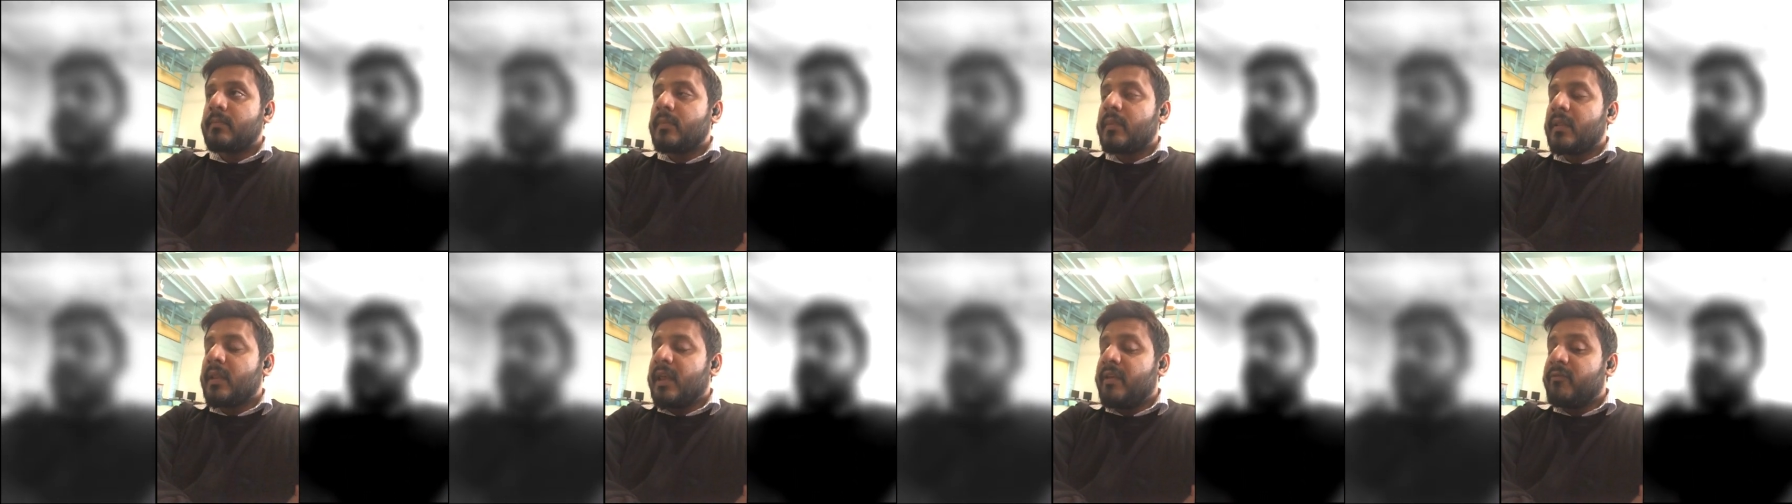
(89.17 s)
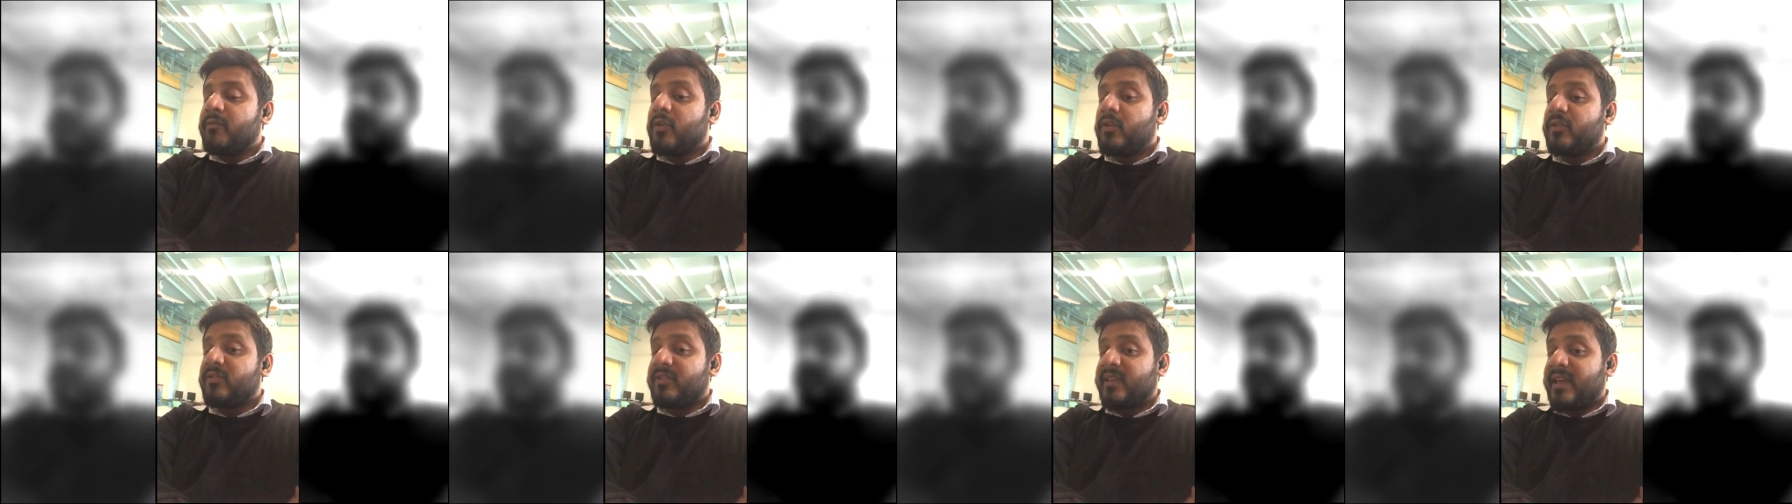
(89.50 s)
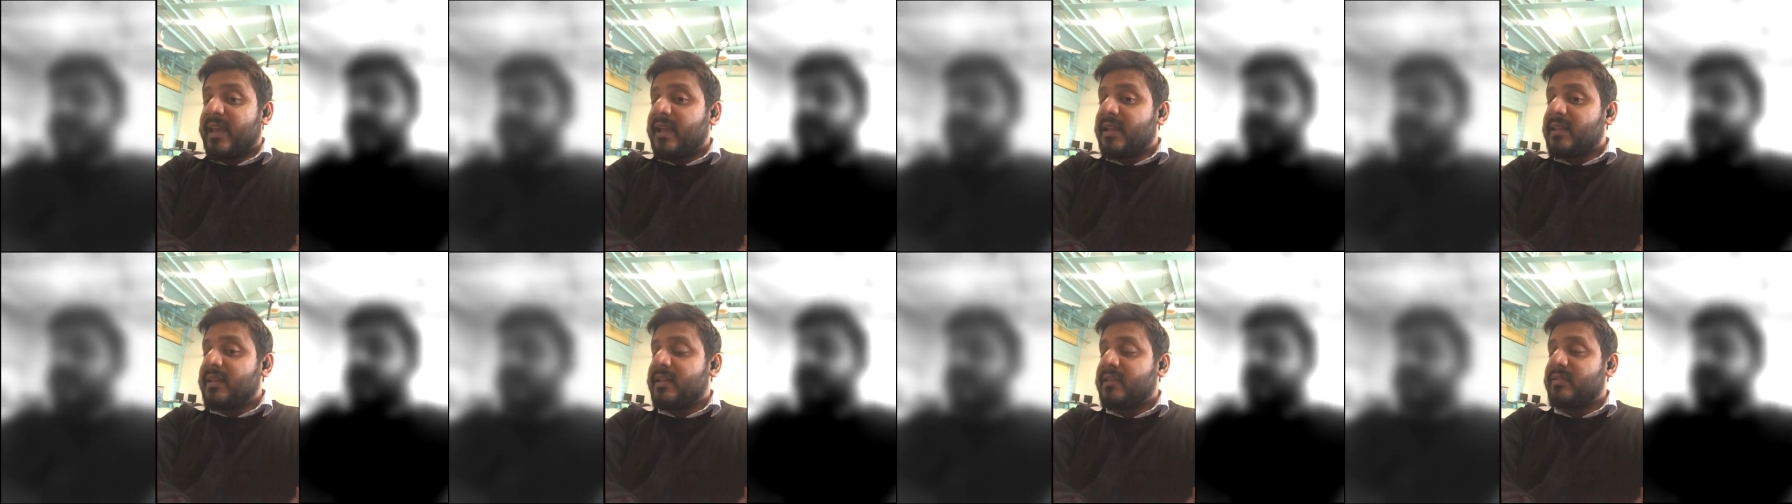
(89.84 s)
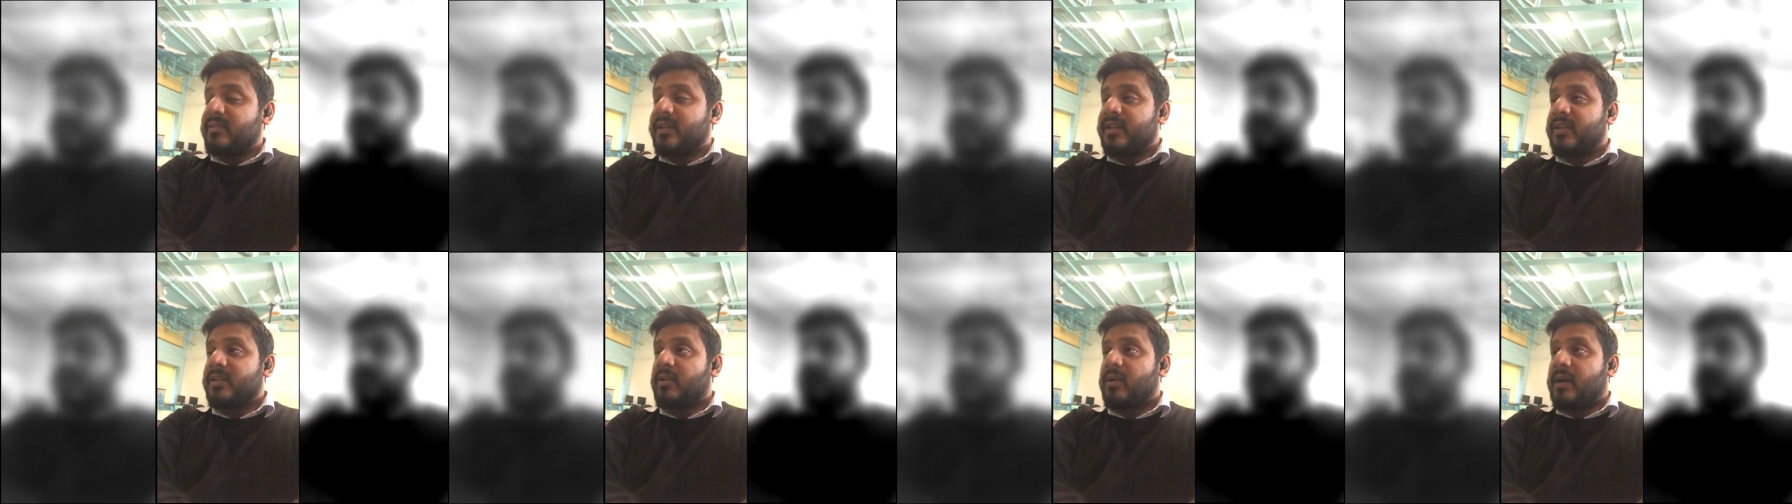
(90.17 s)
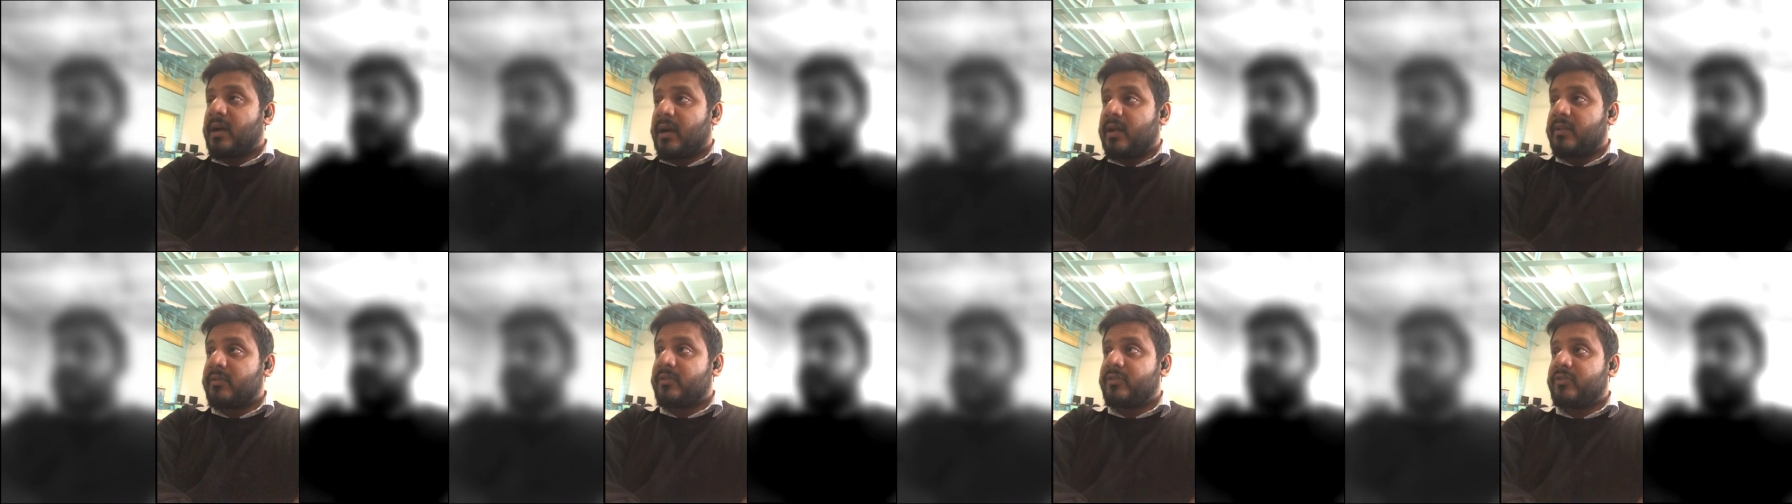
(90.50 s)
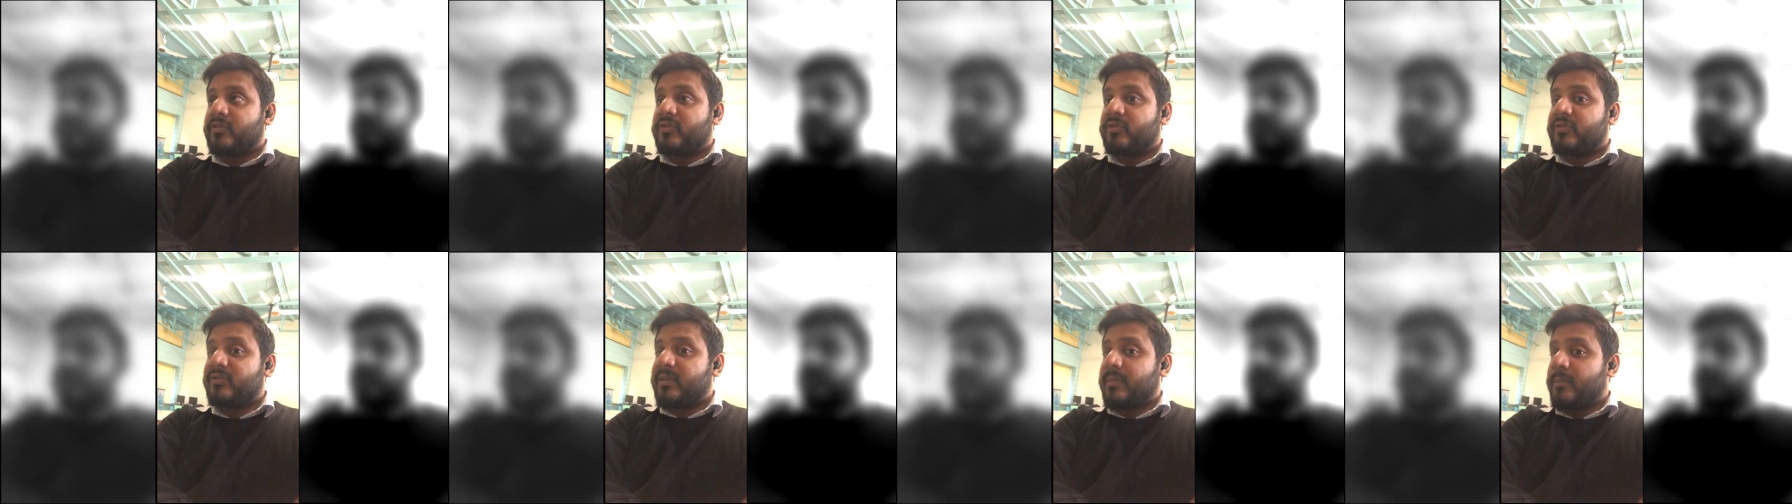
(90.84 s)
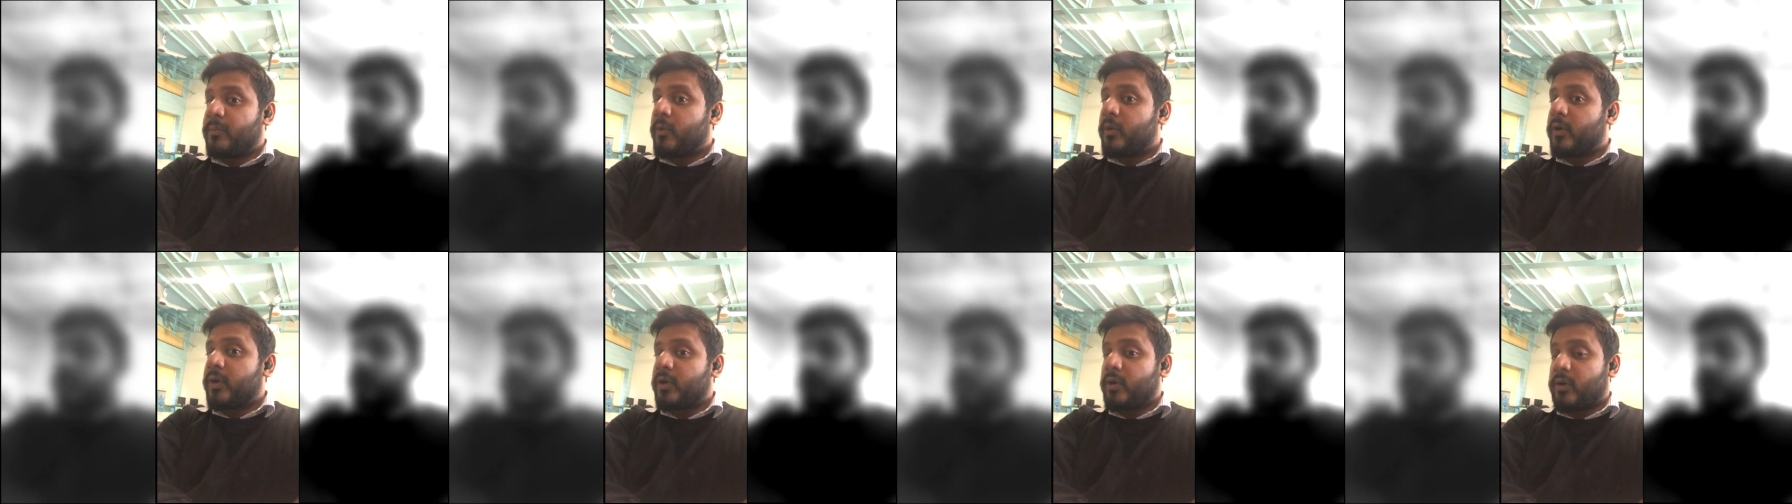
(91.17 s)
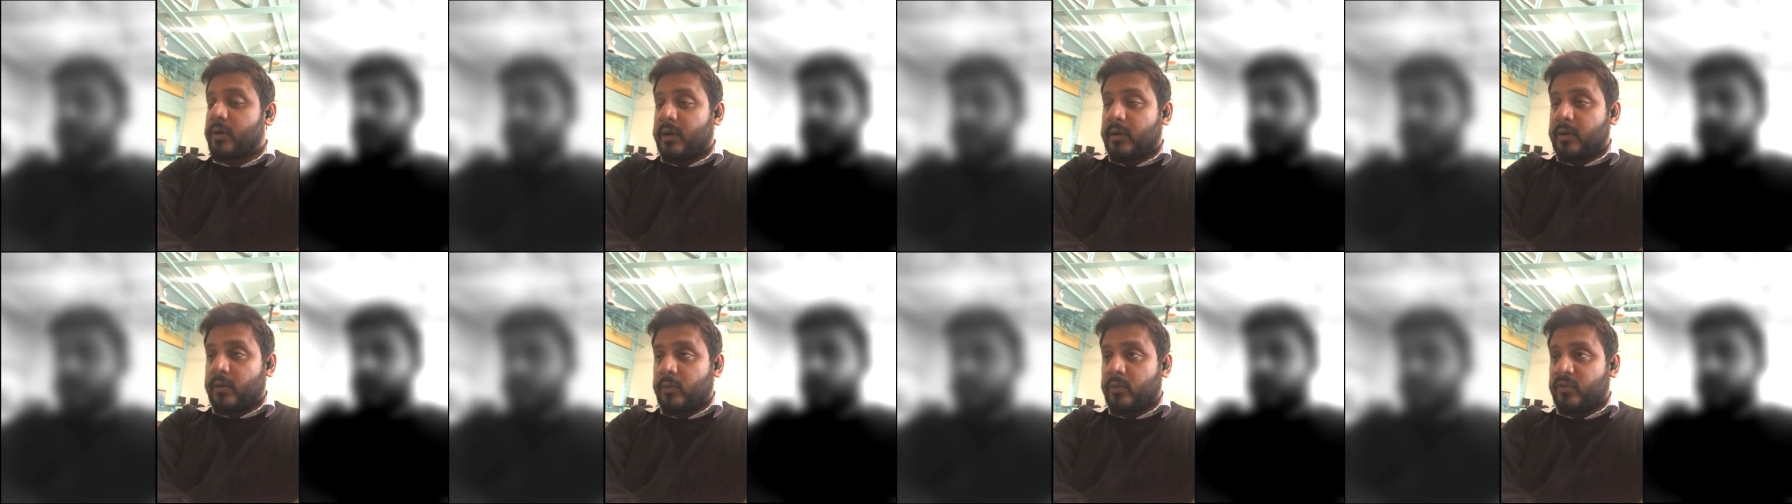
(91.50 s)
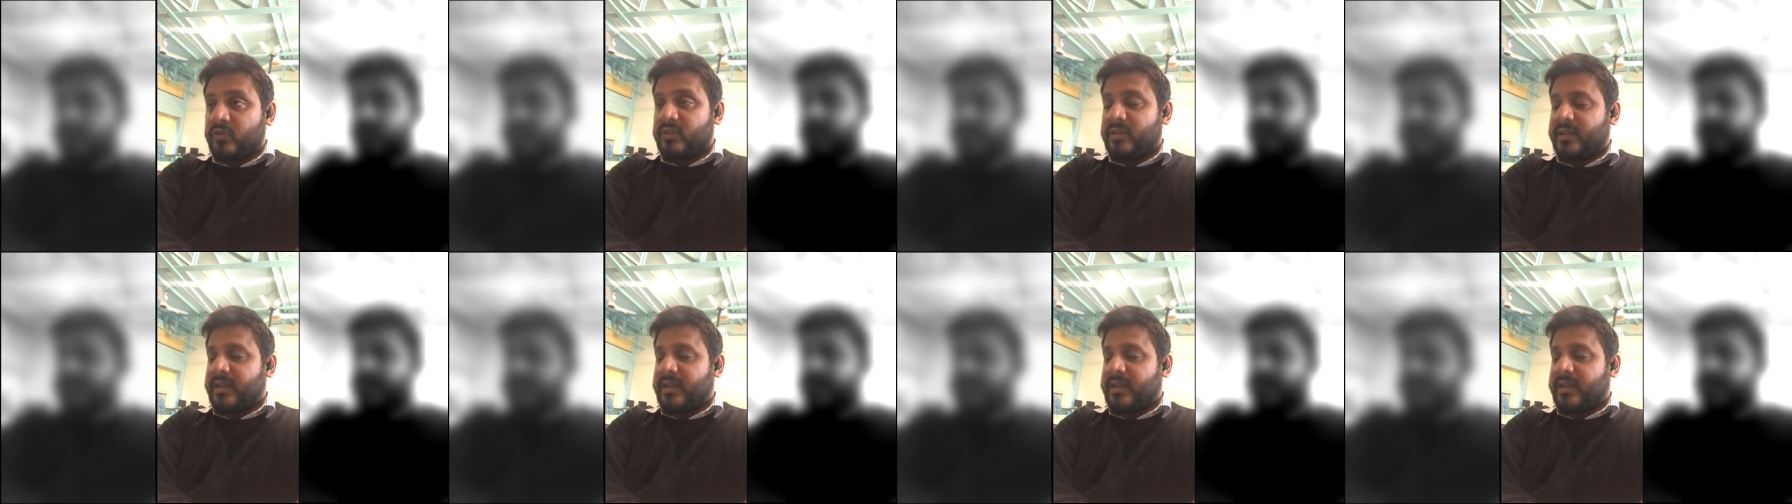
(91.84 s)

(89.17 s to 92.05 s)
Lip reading: if you're saying this, then your answer should support your conclusion.